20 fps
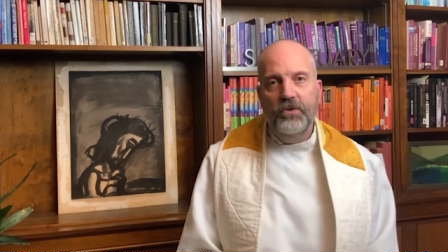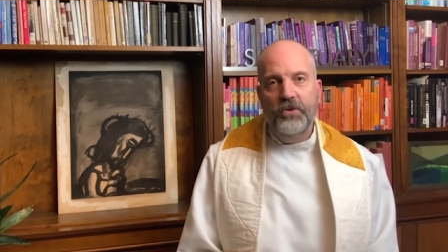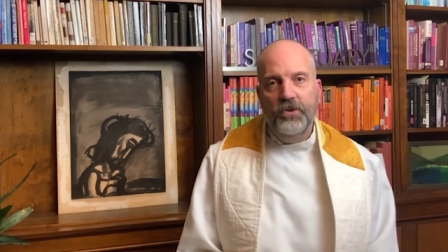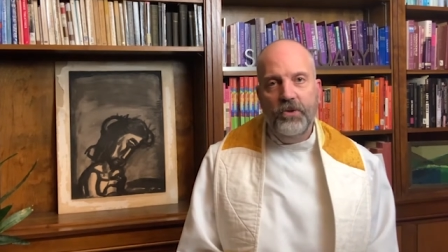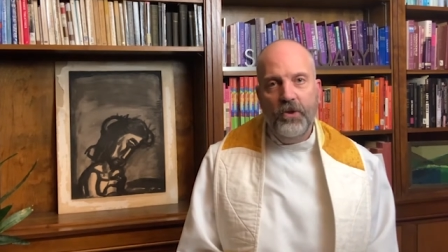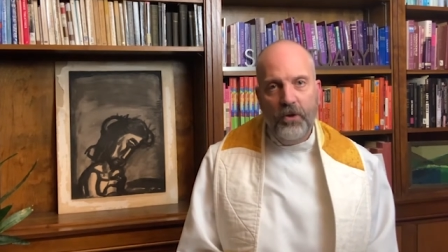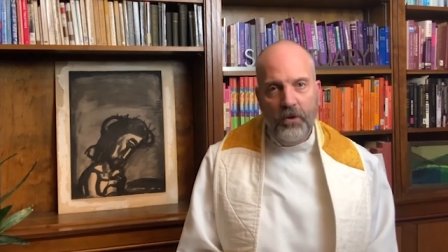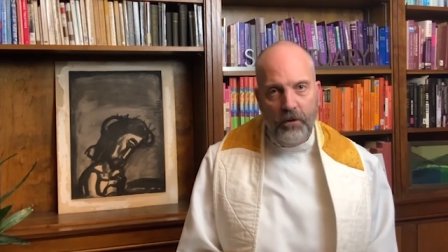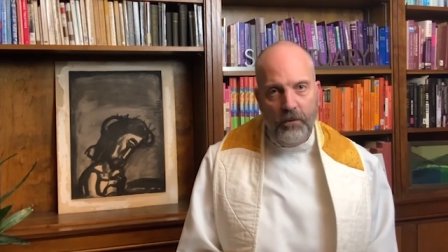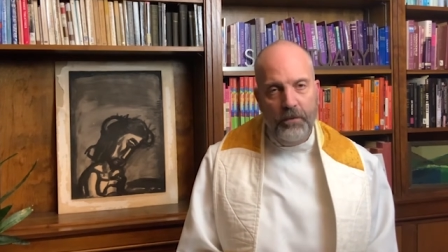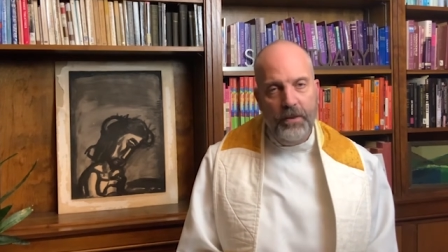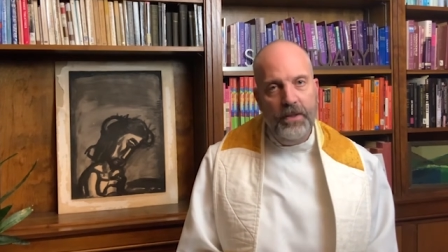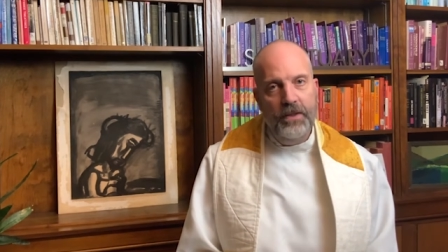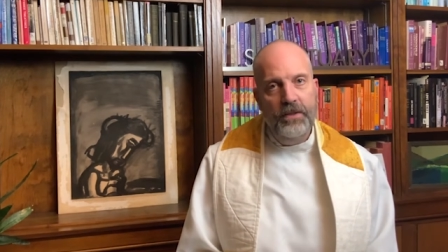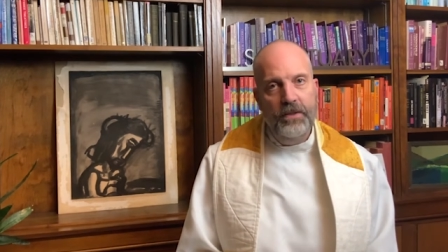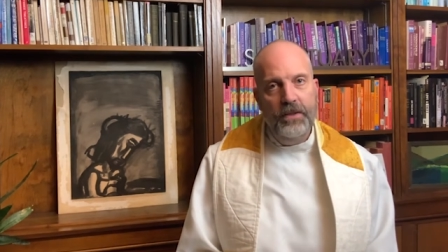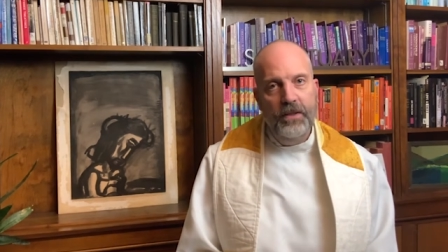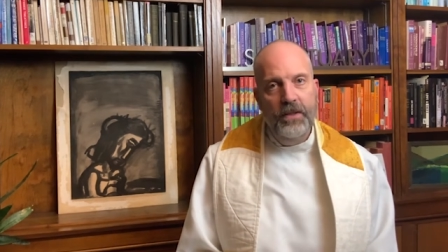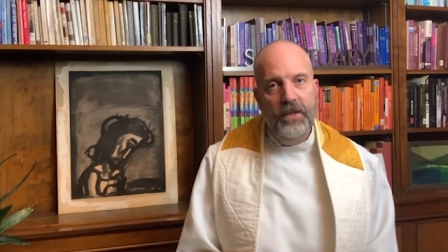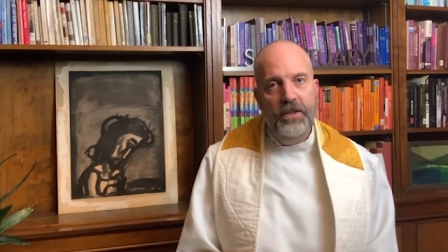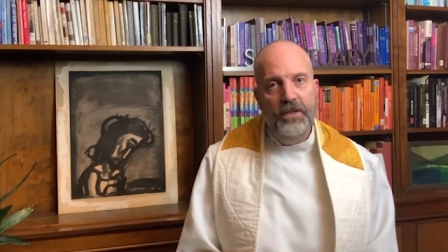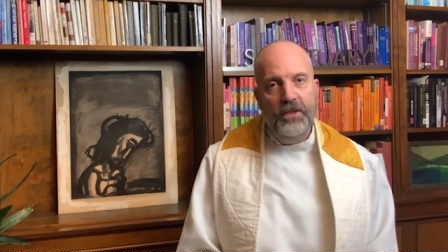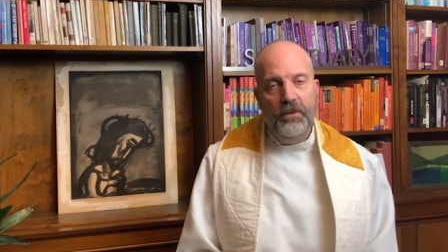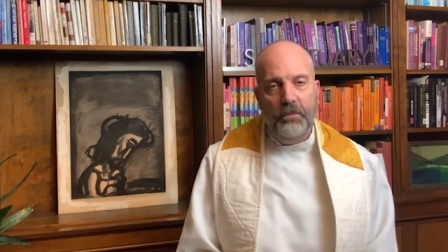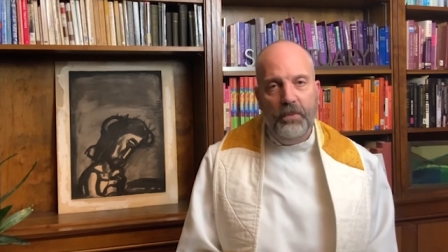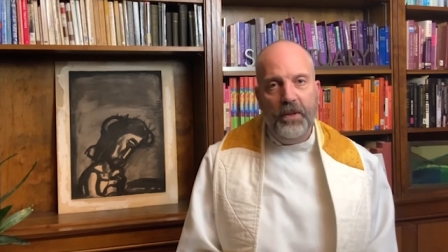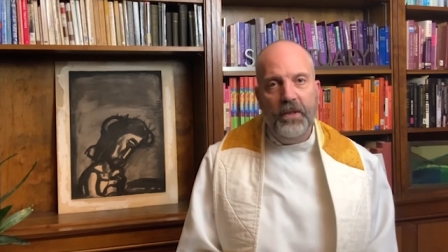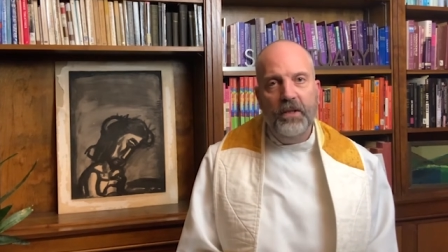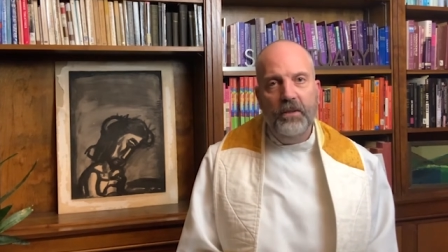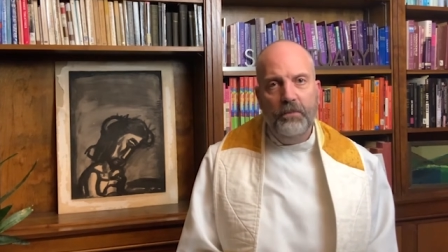determined to
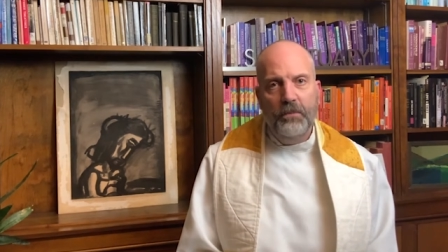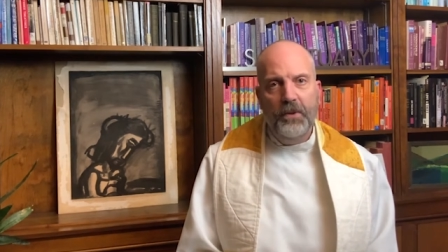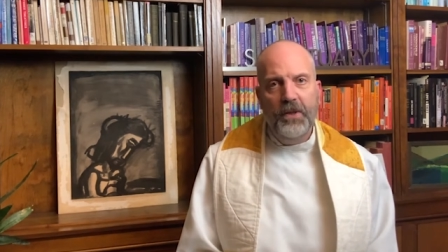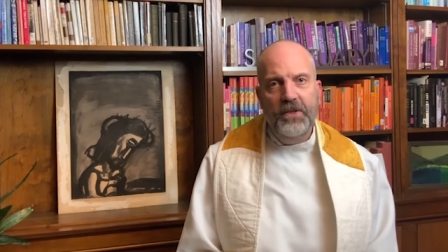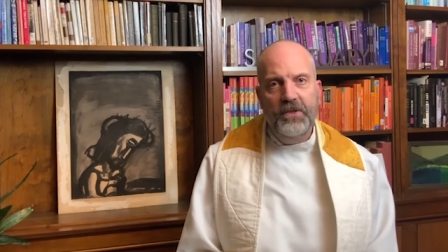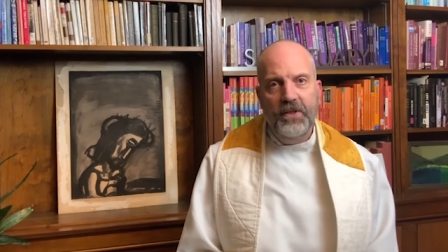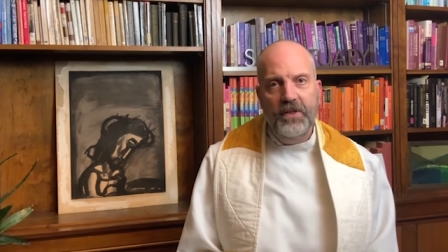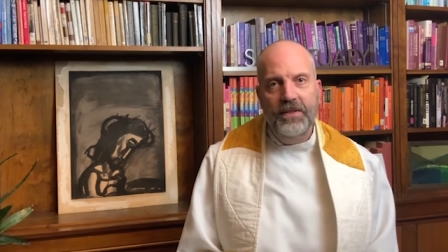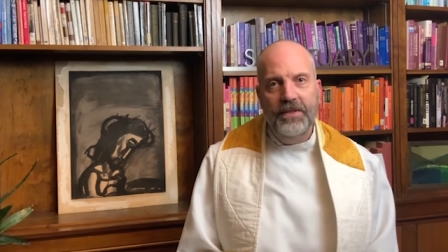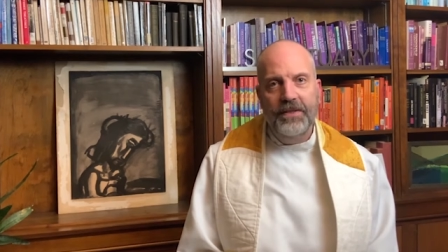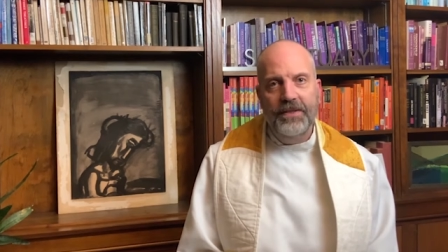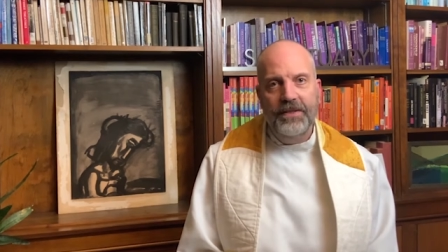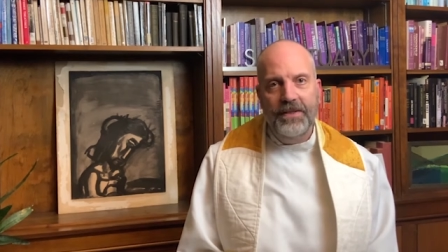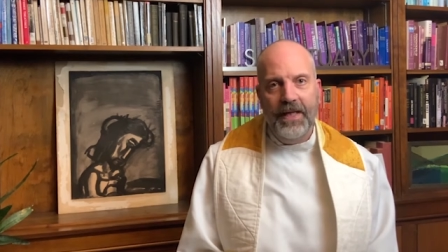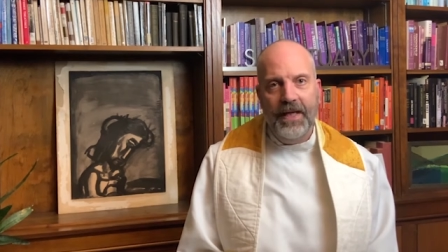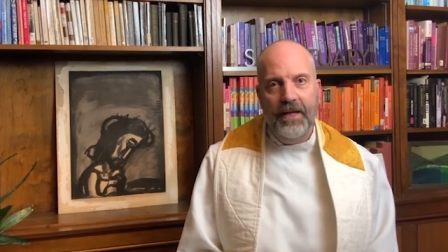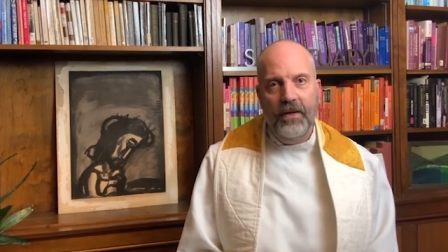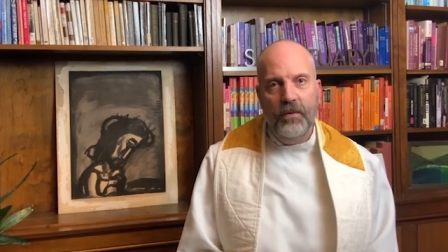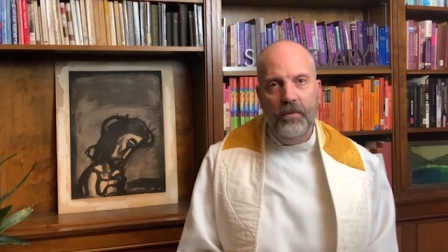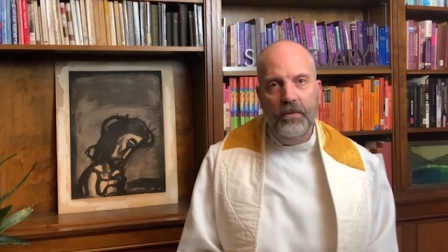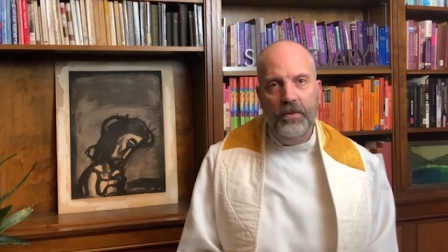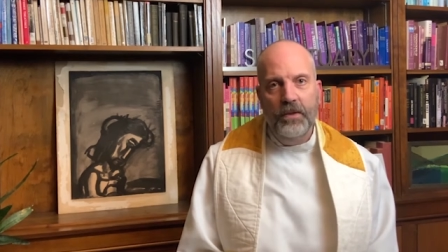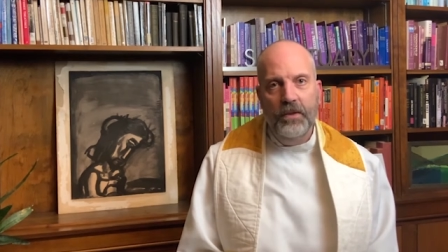bring the president down.